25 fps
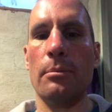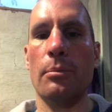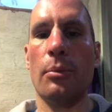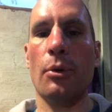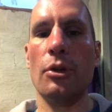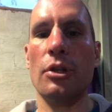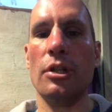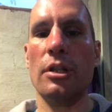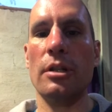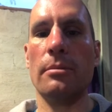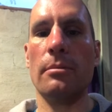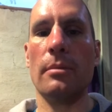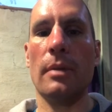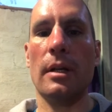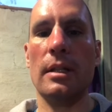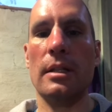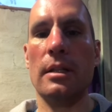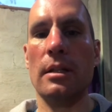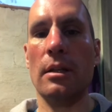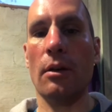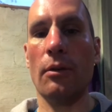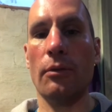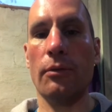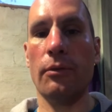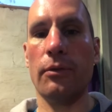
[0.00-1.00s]
pushing
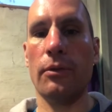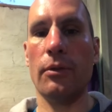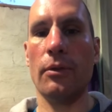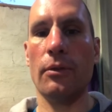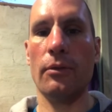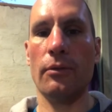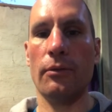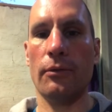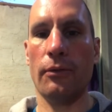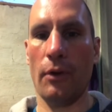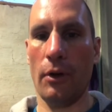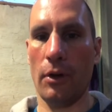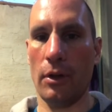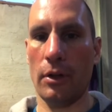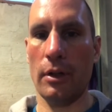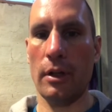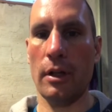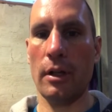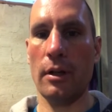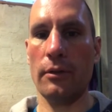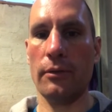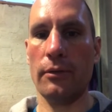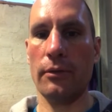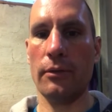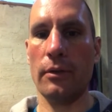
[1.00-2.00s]
myself far
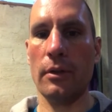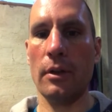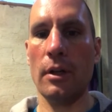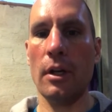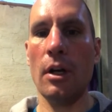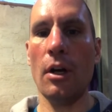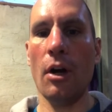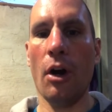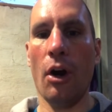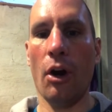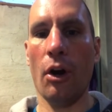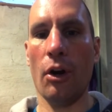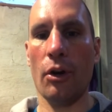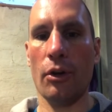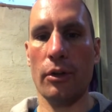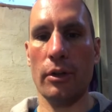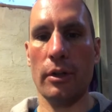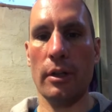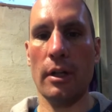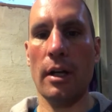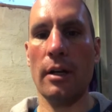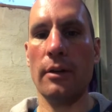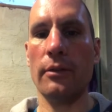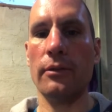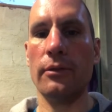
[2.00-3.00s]
enough, hard
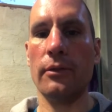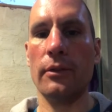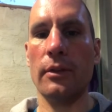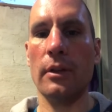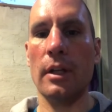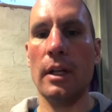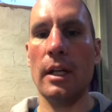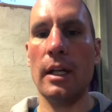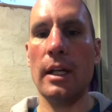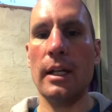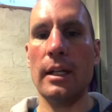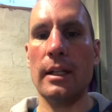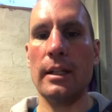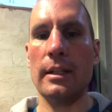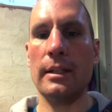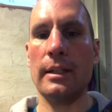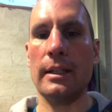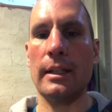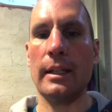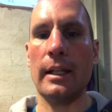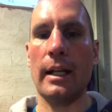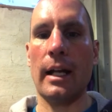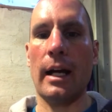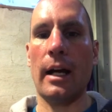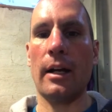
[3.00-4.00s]
enough to
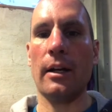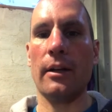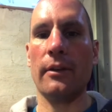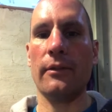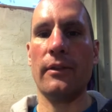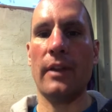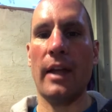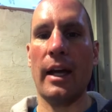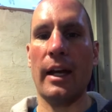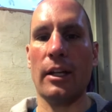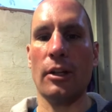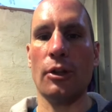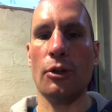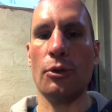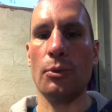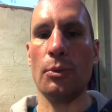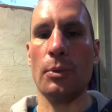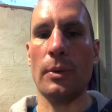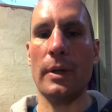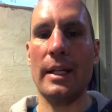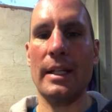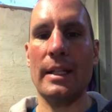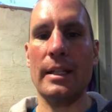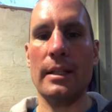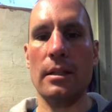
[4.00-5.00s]
get out of that
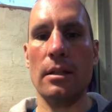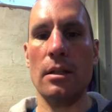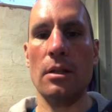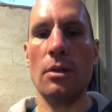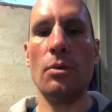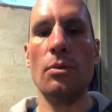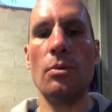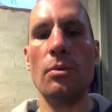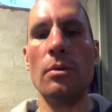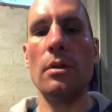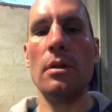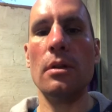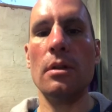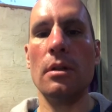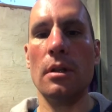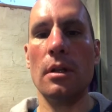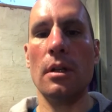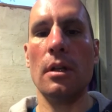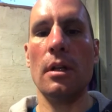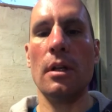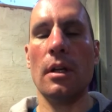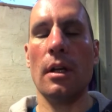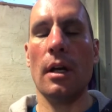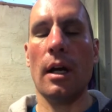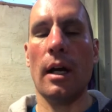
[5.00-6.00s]
gray zone
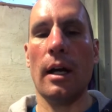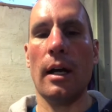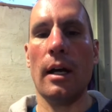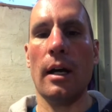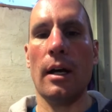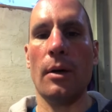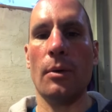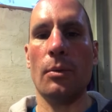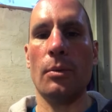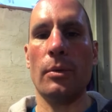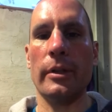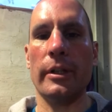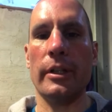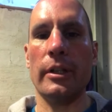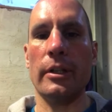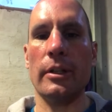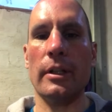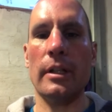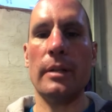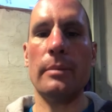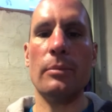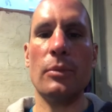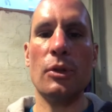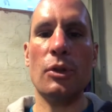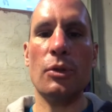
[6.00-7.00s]
where you're
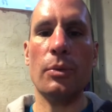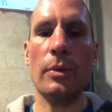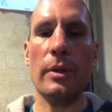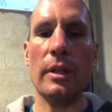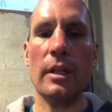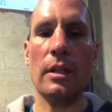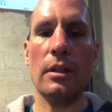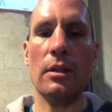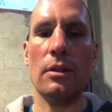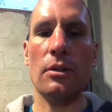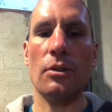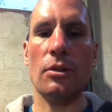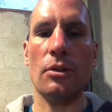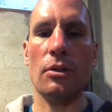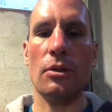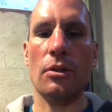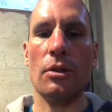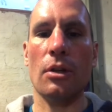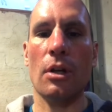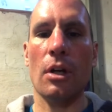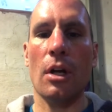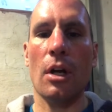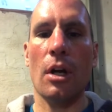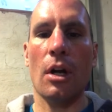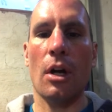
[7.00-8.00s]
in between
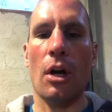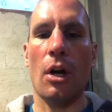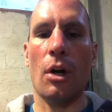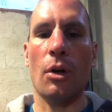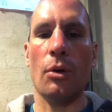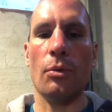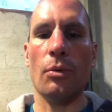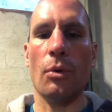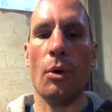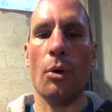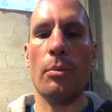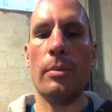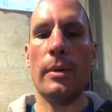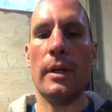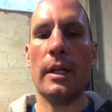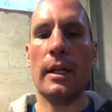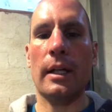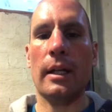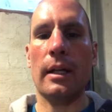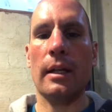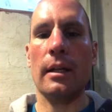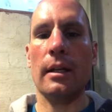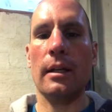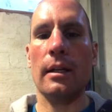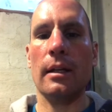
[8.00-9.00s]
your
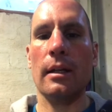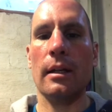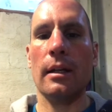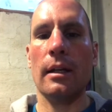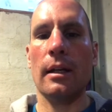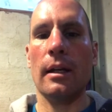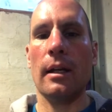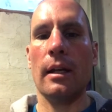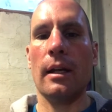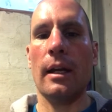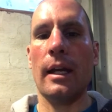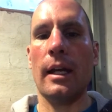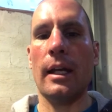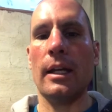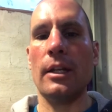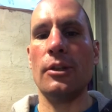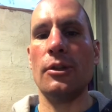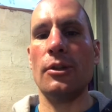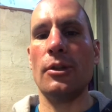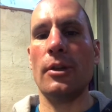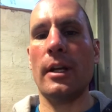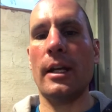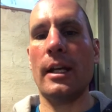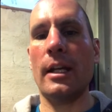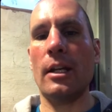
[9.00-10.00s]
aerobic and
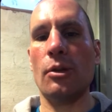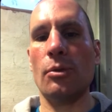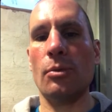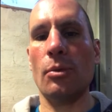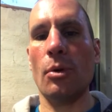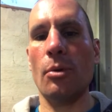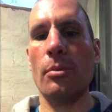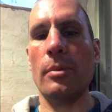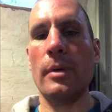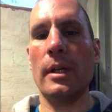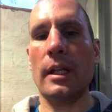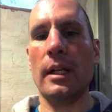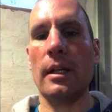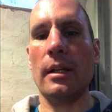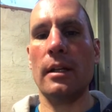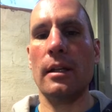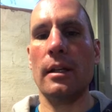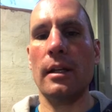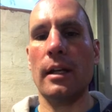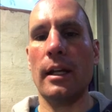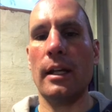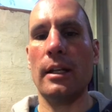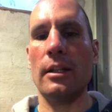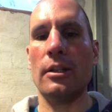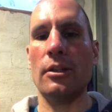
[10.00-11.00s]
your anaerobic,
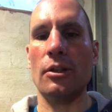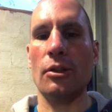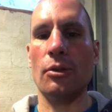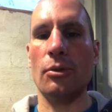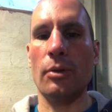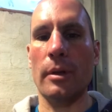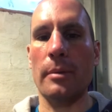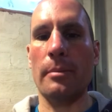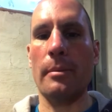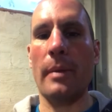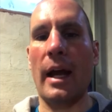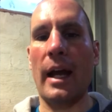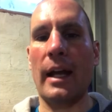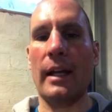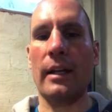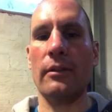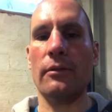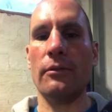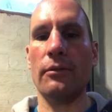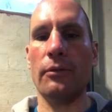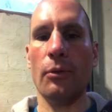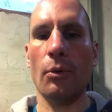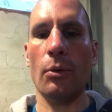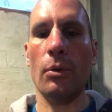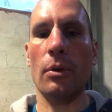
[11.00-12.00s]
and you're going back
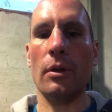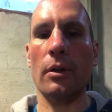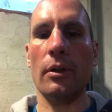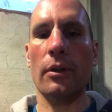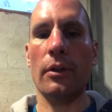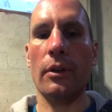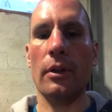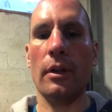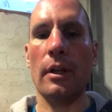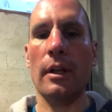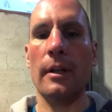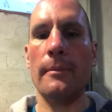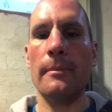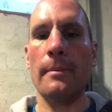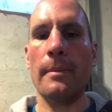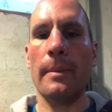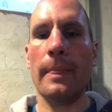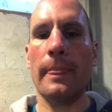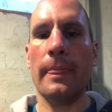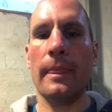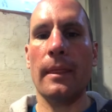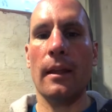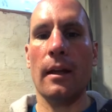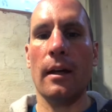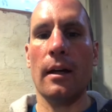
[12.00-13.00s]
and forth.
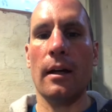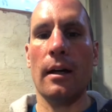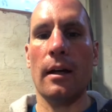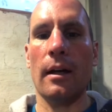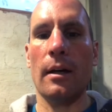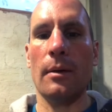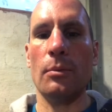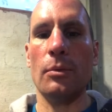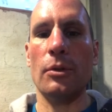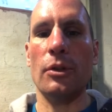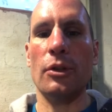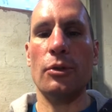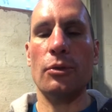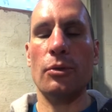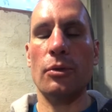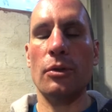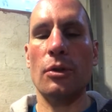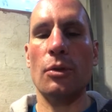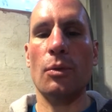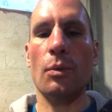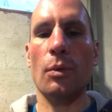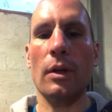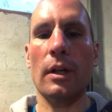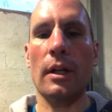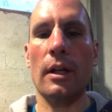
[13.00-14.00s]
When you're doing
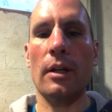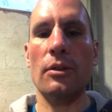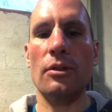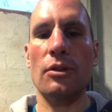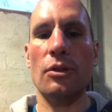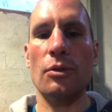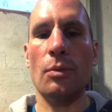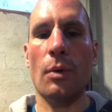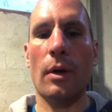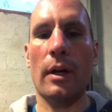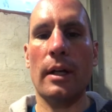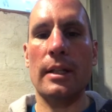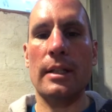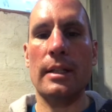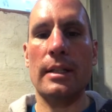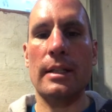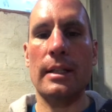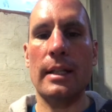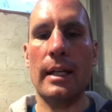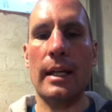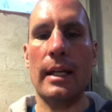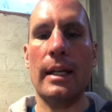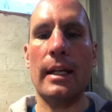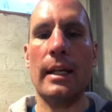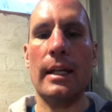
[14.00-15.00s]
your workouts, you want to
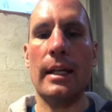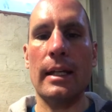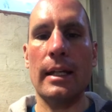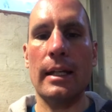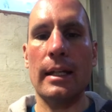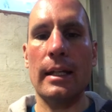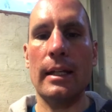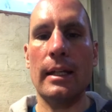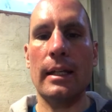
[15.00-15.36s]
stay